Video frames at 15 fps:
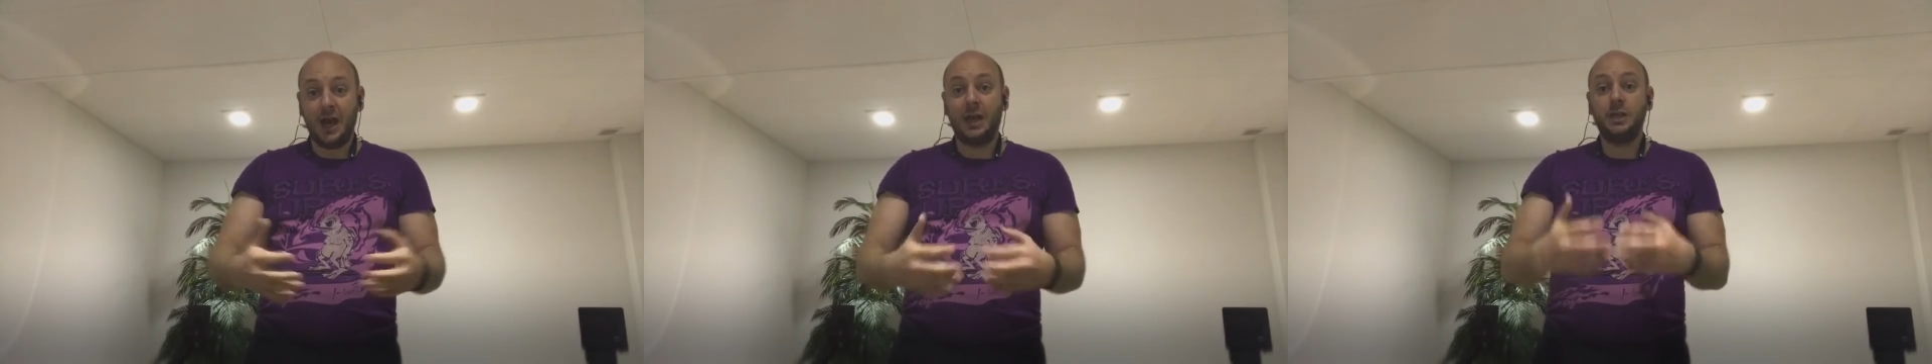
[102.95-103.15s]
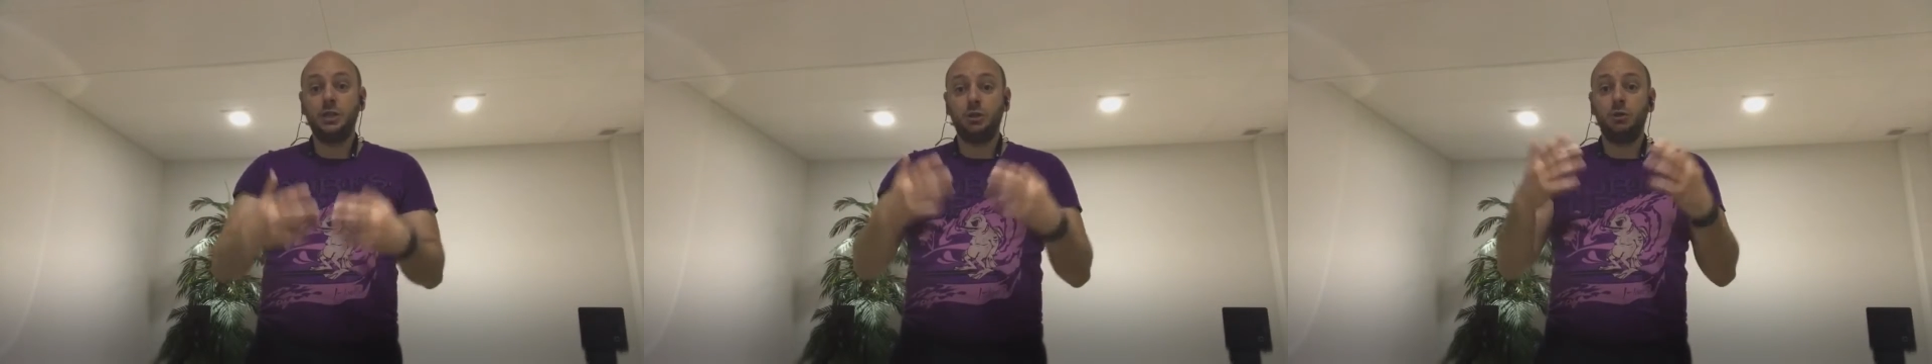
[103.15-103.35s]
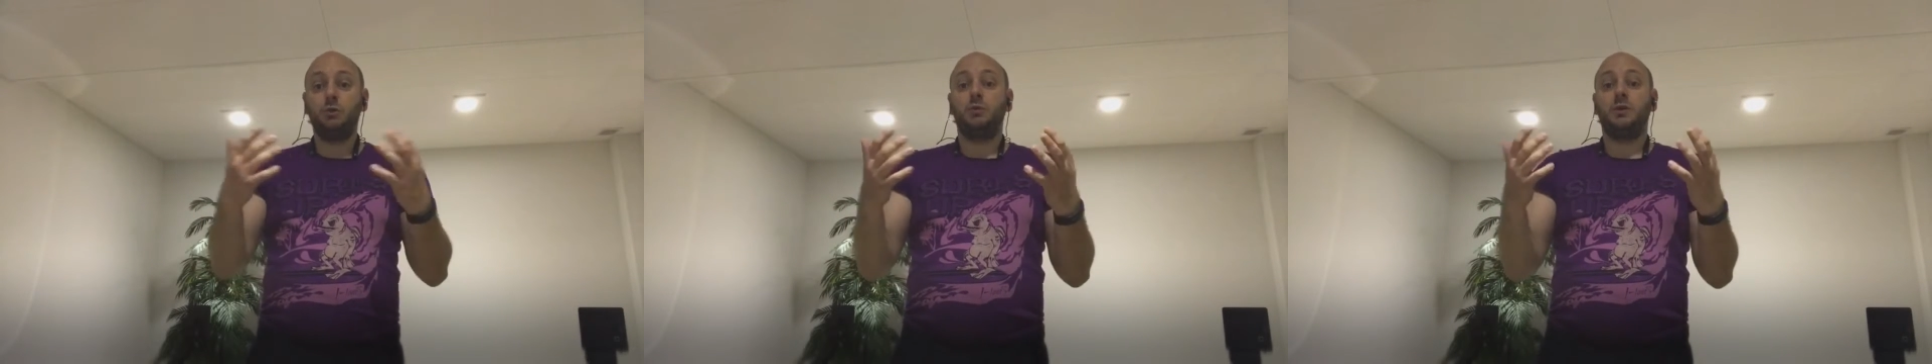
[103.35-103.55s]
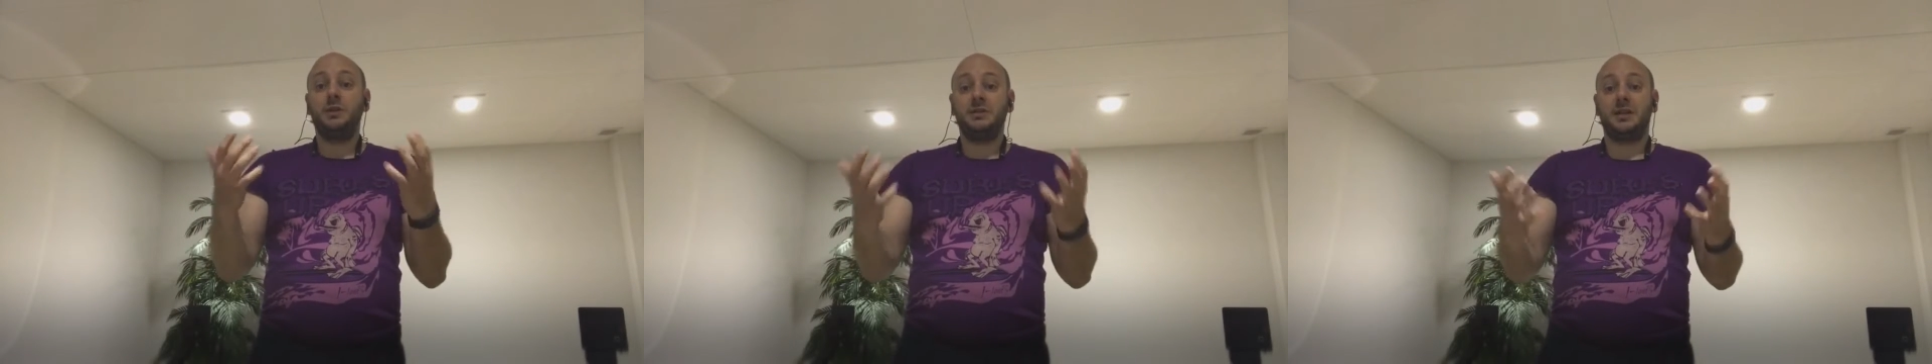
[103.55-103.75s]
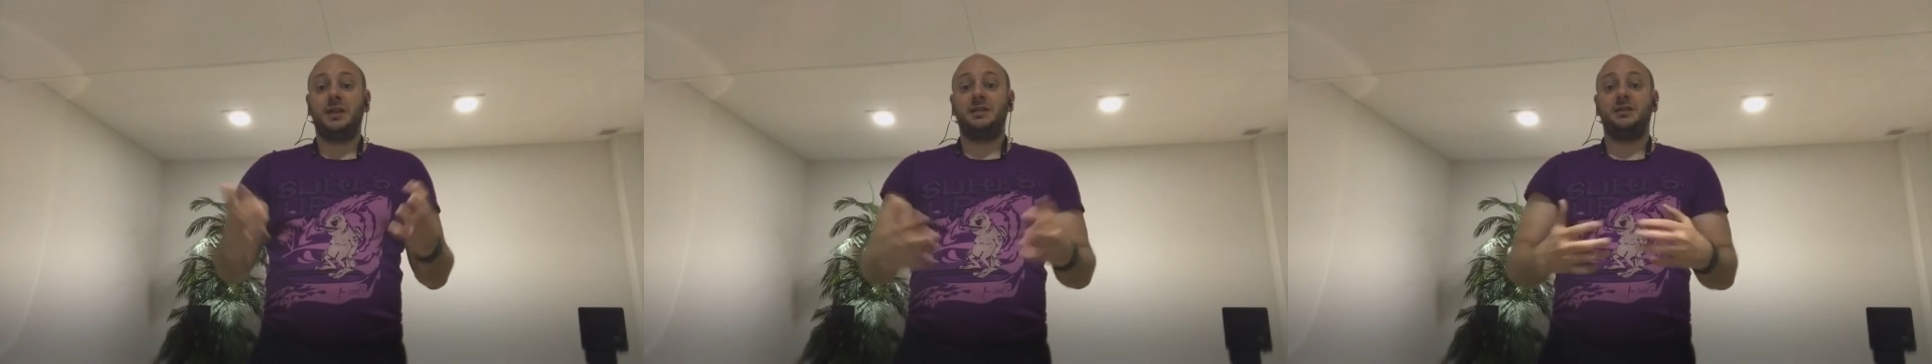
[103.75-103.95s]
and doing what
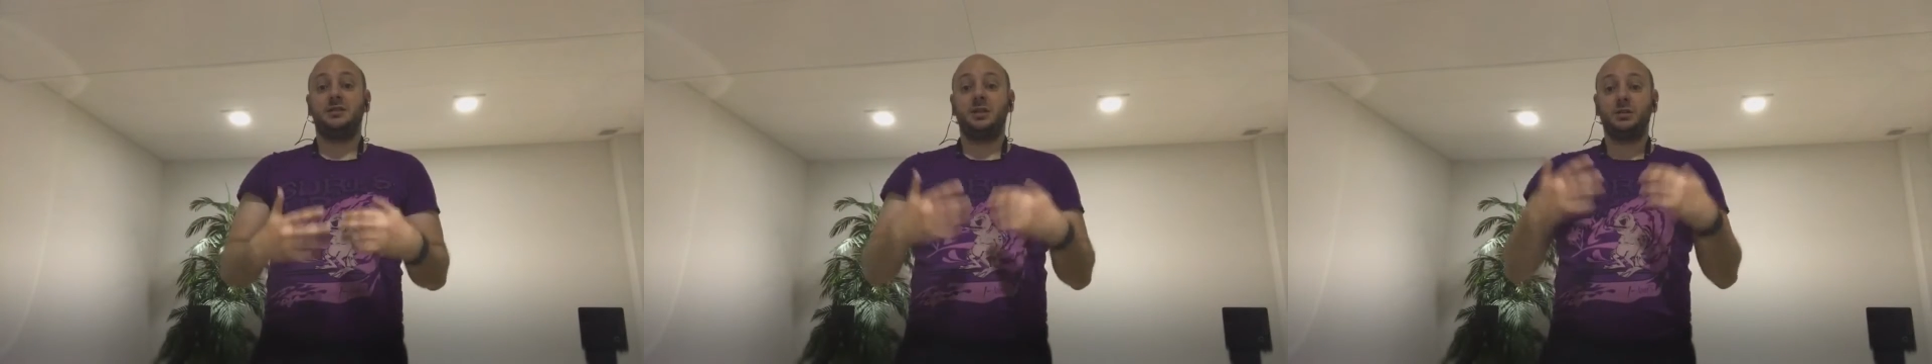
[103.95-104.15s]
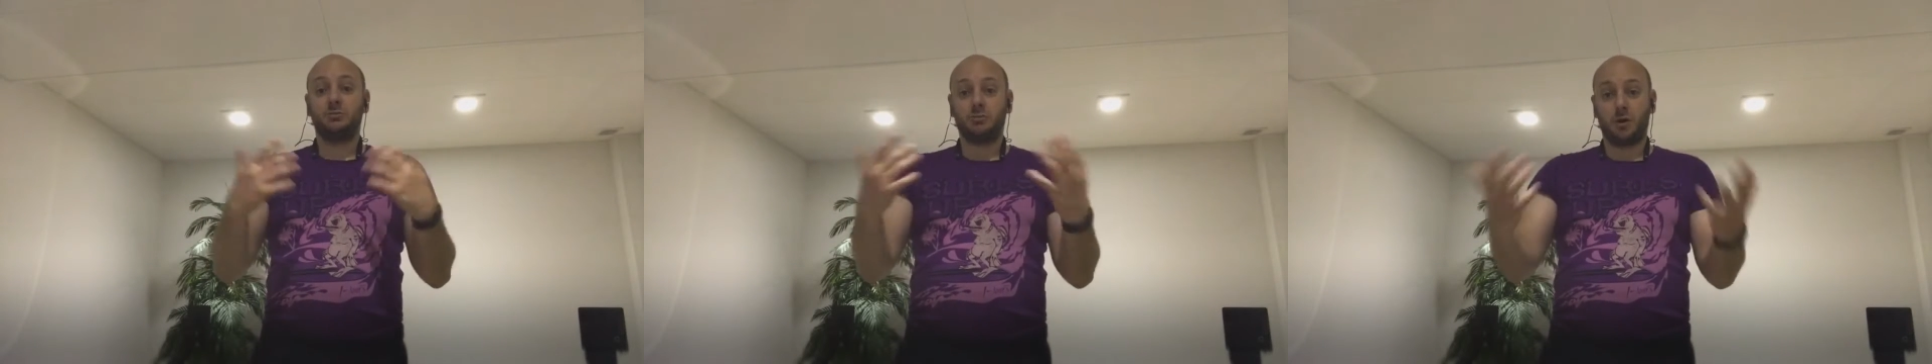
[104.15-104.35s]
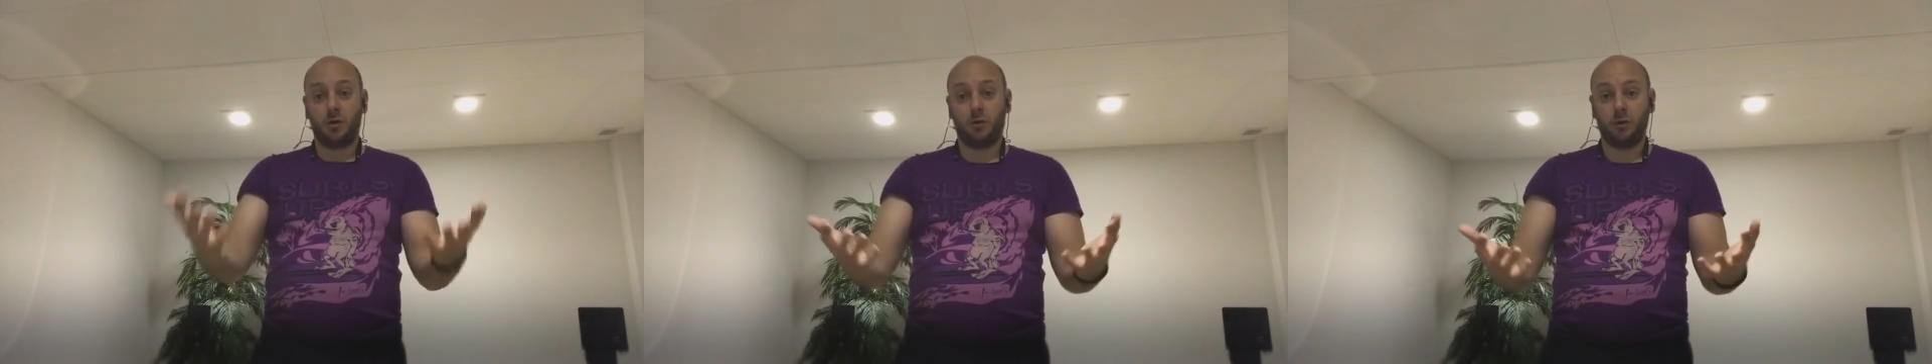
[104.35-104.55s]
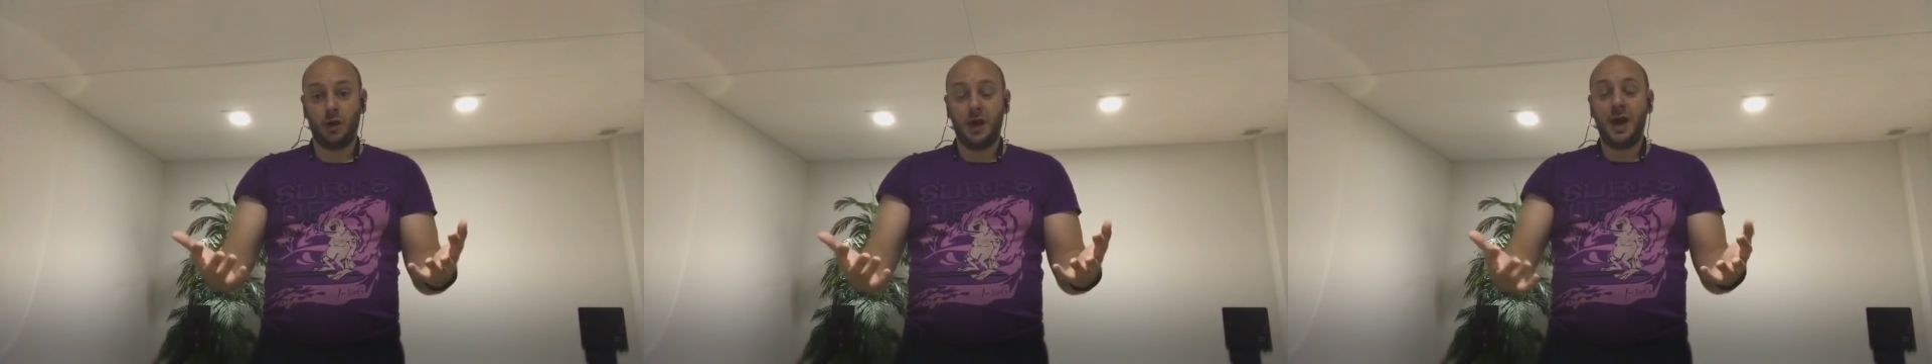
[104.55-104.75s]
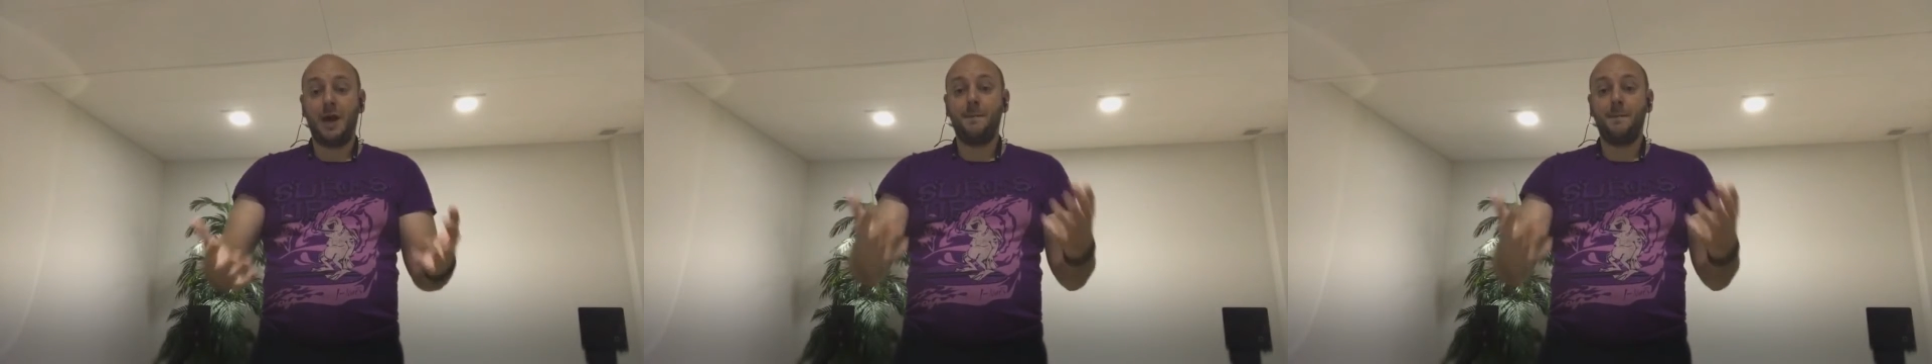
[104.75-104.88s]
it takes to grow